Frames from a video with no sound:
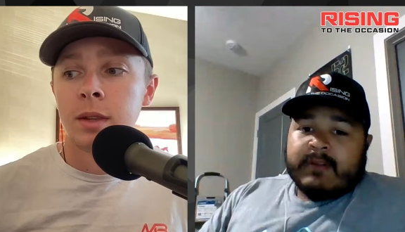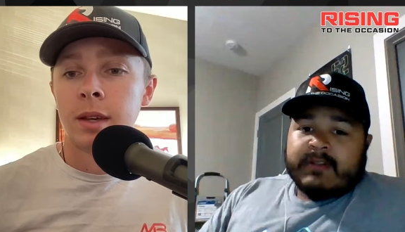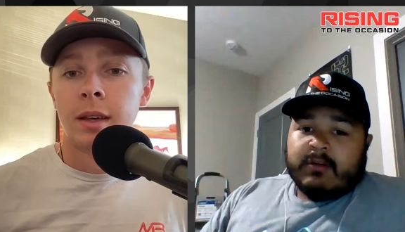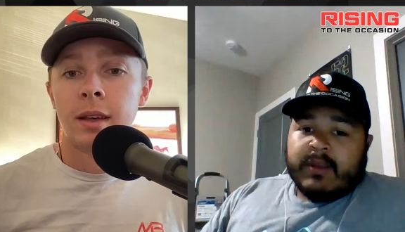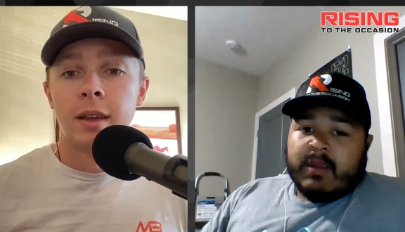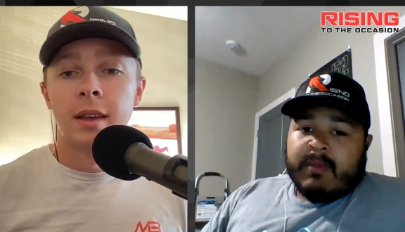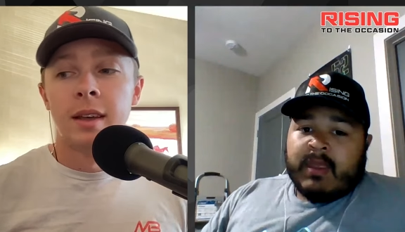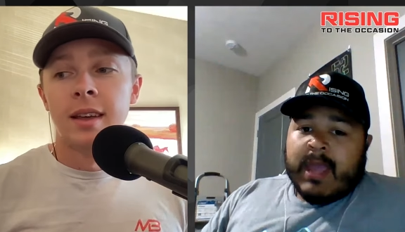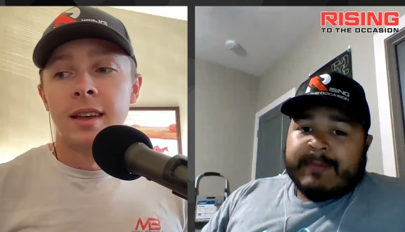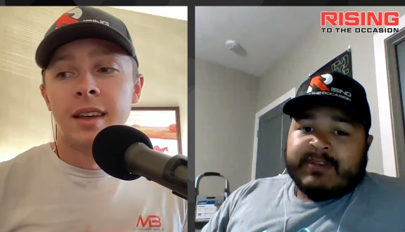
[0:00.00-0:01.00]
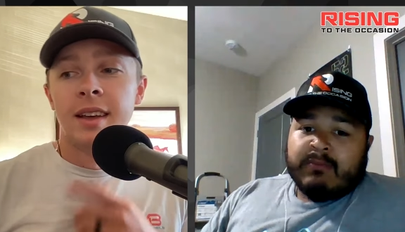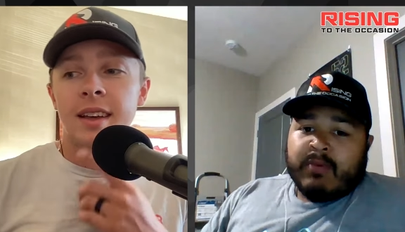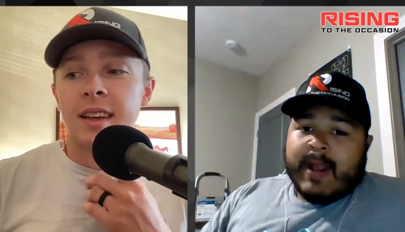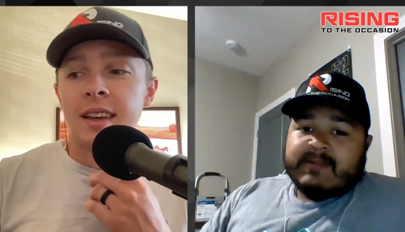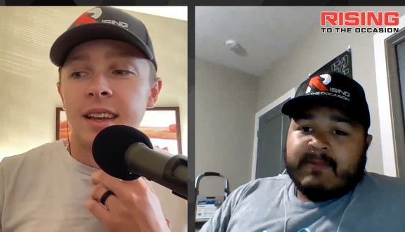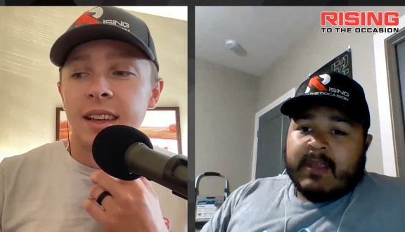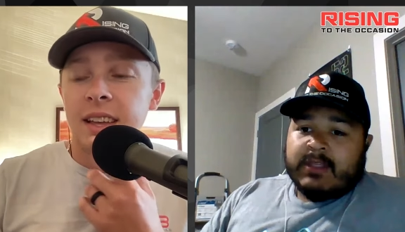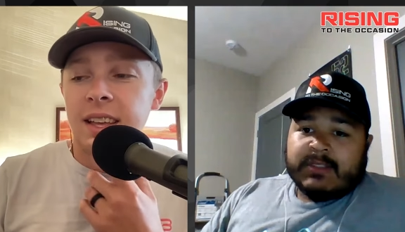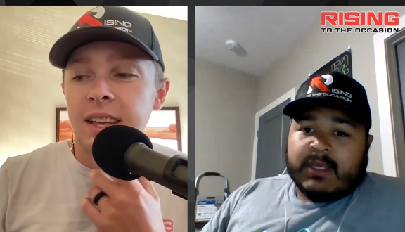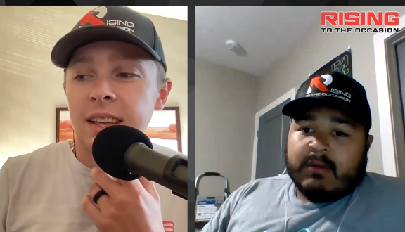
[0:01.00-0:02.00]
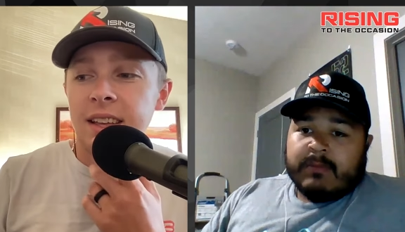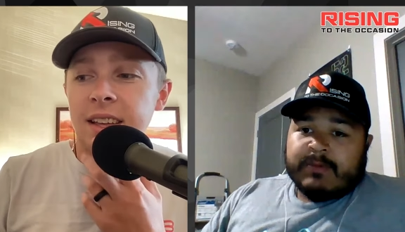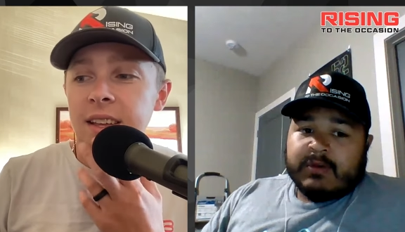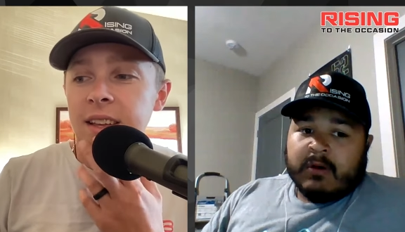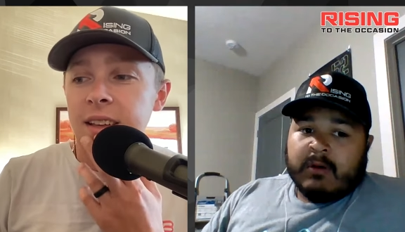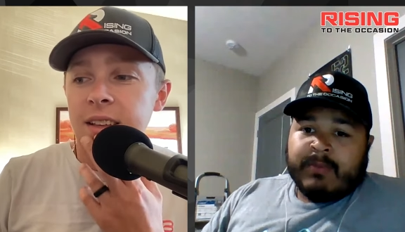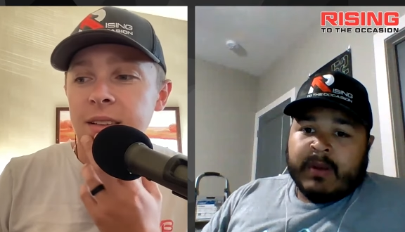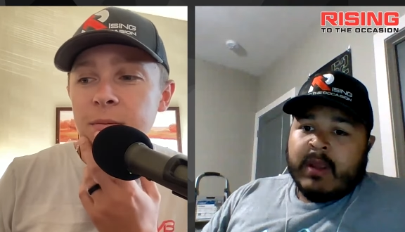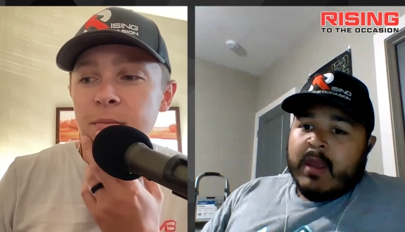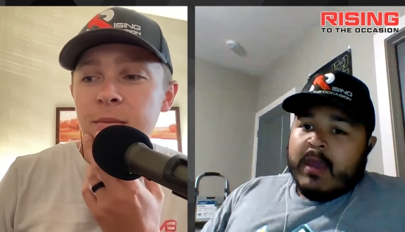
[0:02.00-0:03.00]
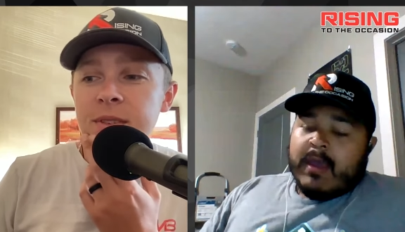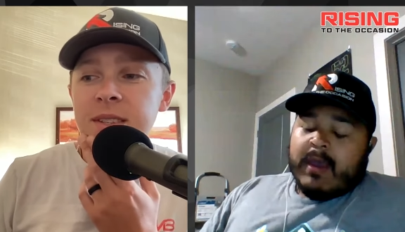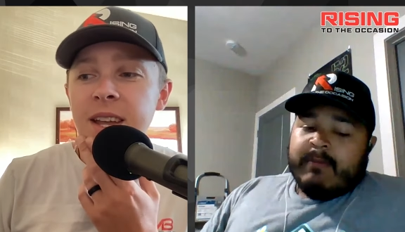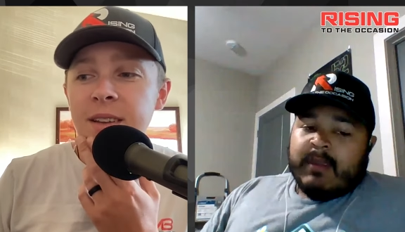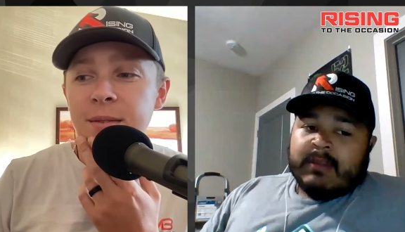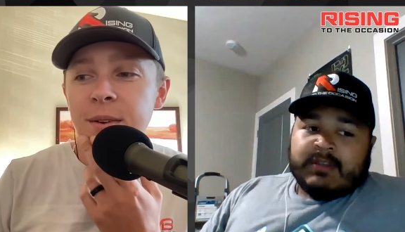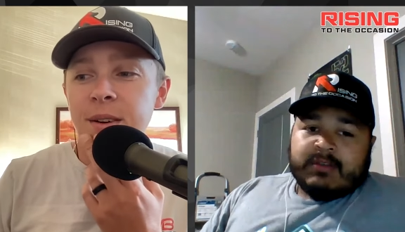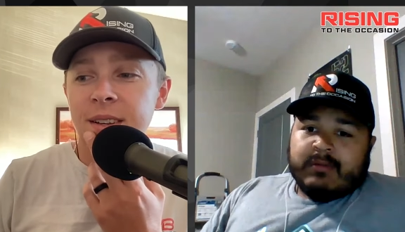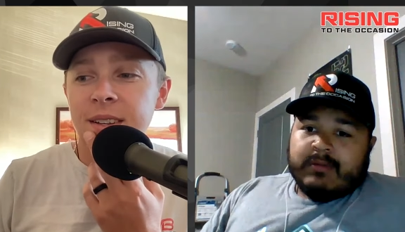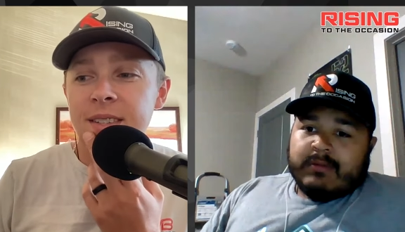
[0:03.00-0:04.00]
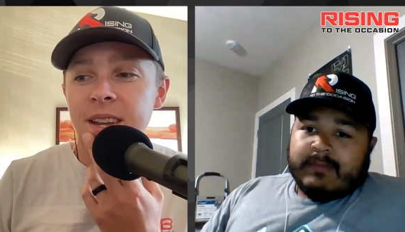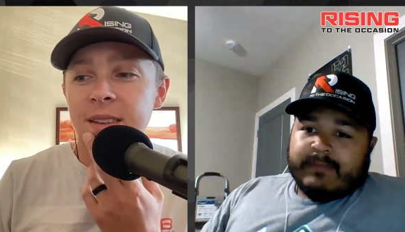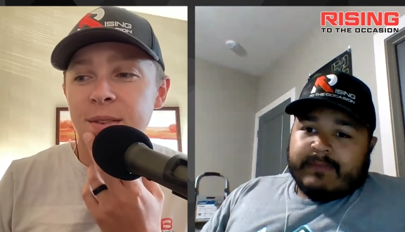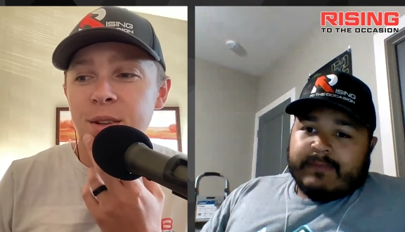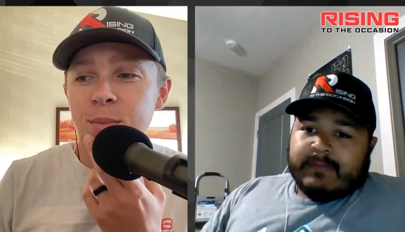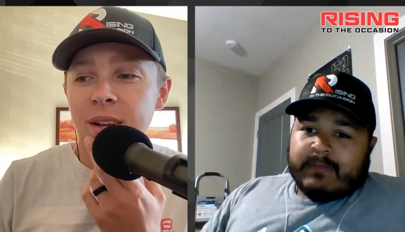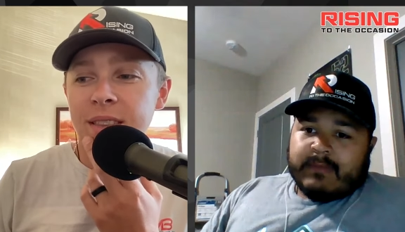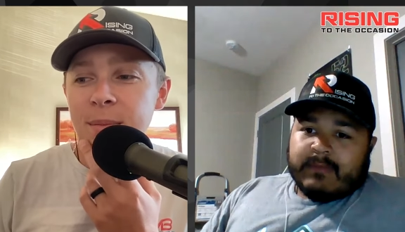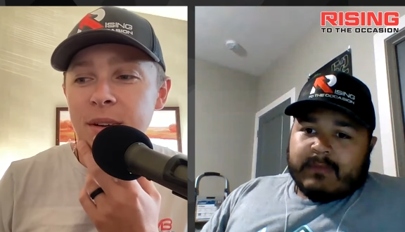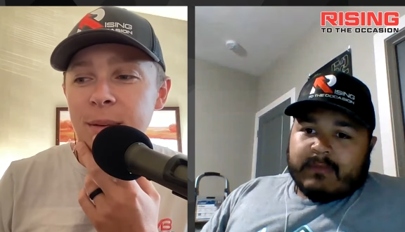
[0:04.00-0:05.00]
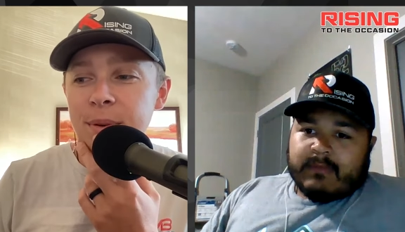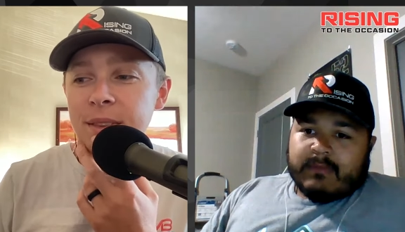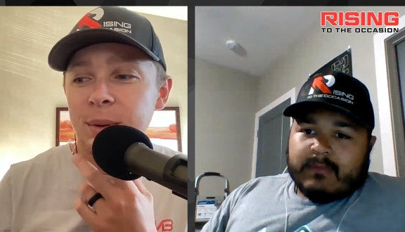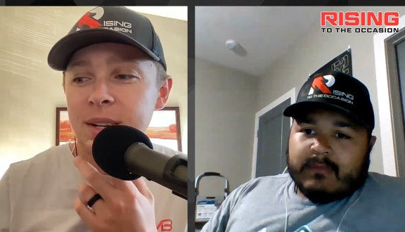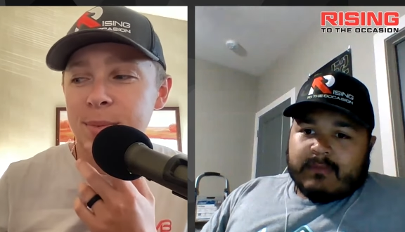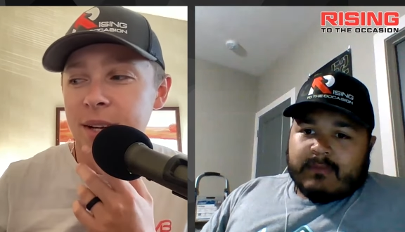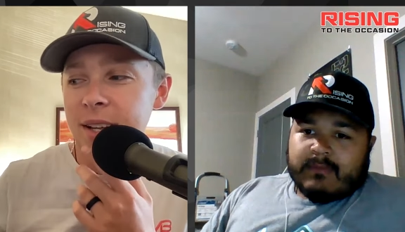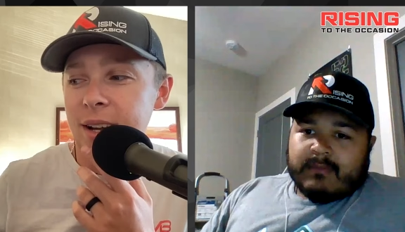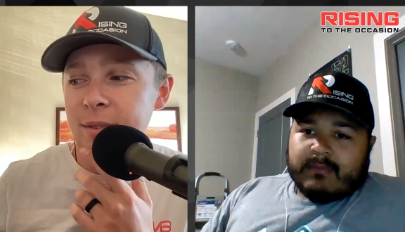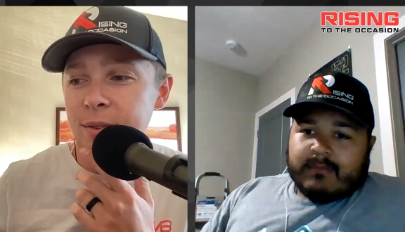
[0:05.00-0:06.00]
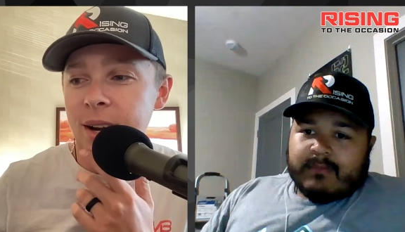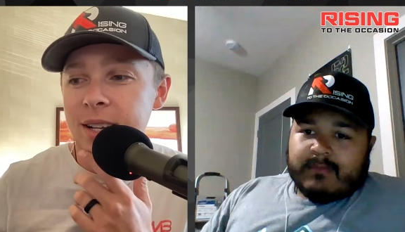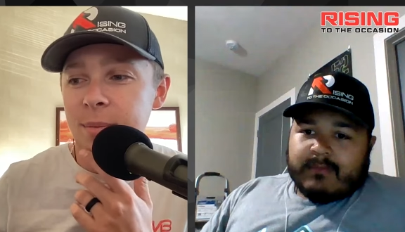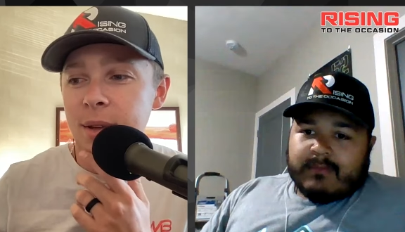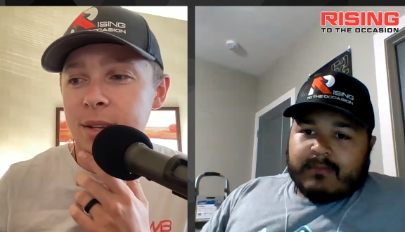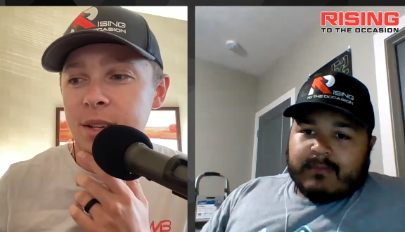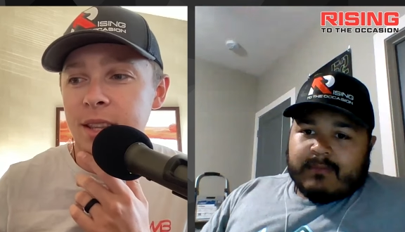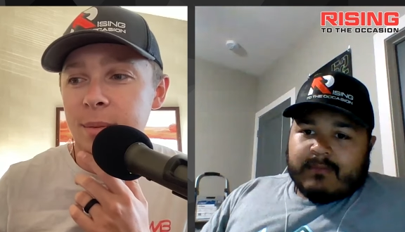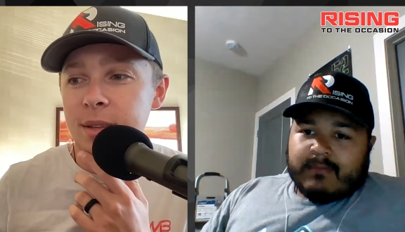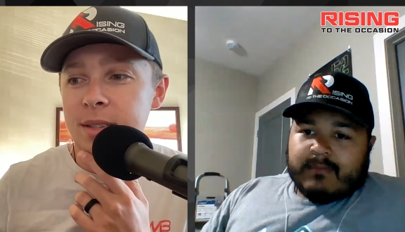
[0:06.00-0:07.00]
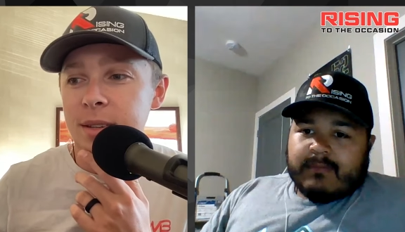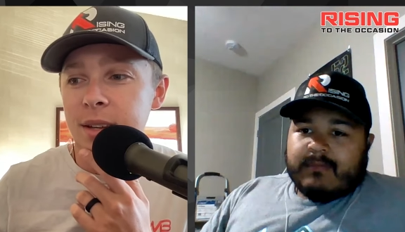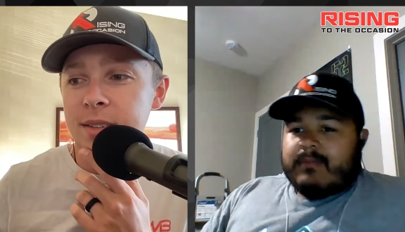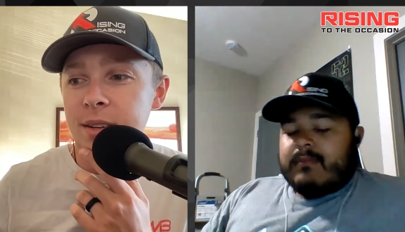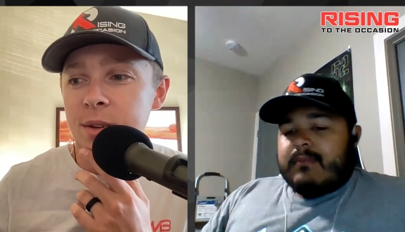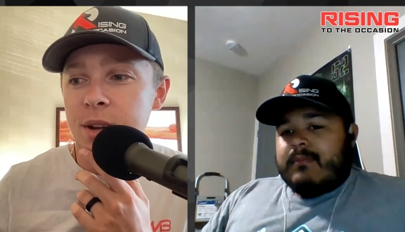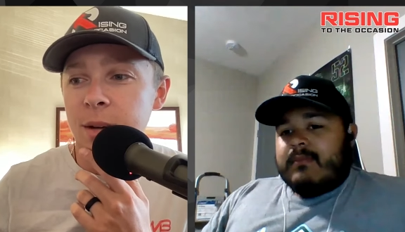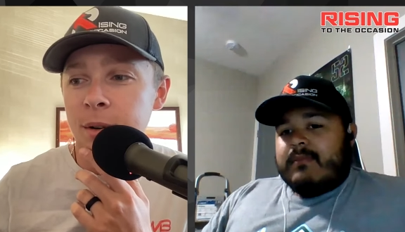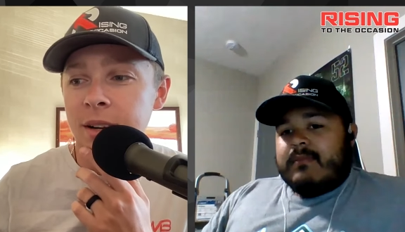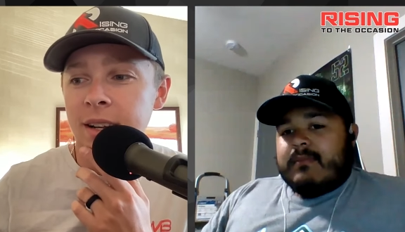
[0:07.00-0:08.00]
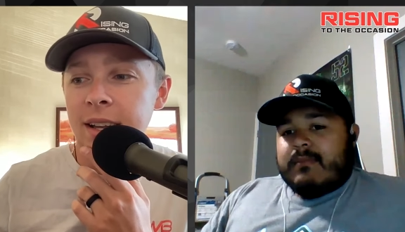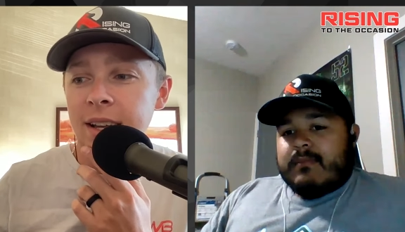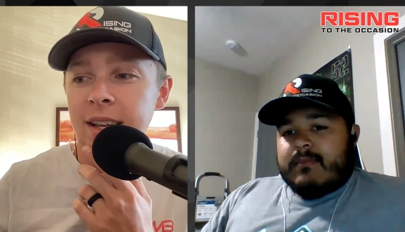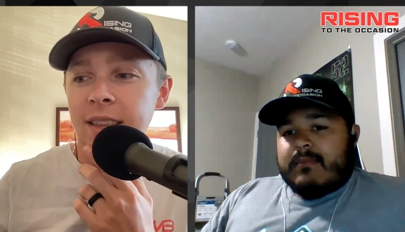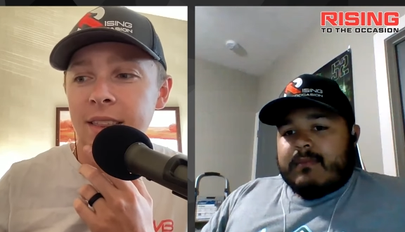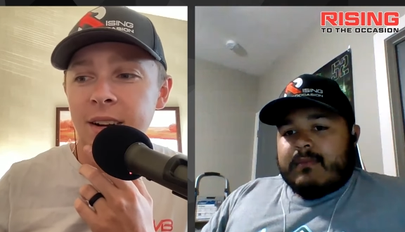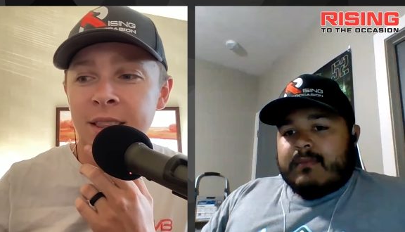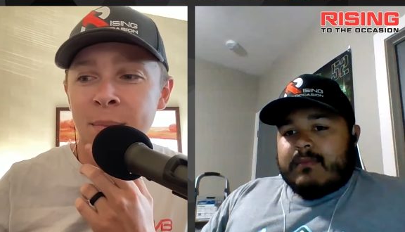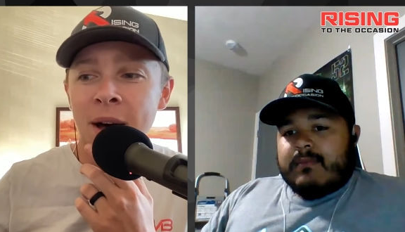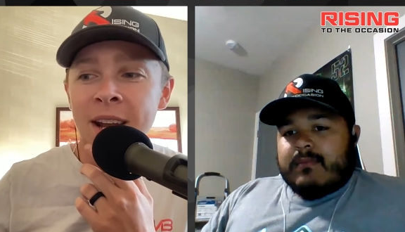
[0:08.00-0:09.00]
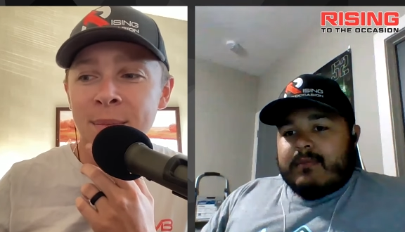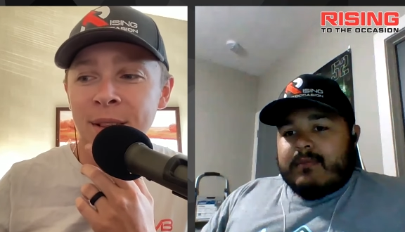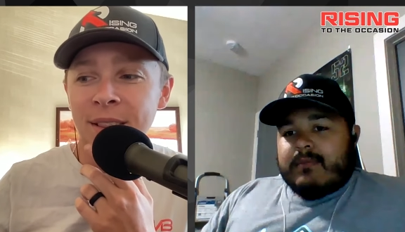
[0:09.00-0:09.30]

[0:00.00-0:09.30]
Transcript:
Speaker 1: or they can be the absolute bridesmaid and just come up short. But I Stanford, mean,
Speaker 2: Stanford, Stanford, you brought them up. The reason why I forgot to mention them as as a newcomer, they're at the bottom of the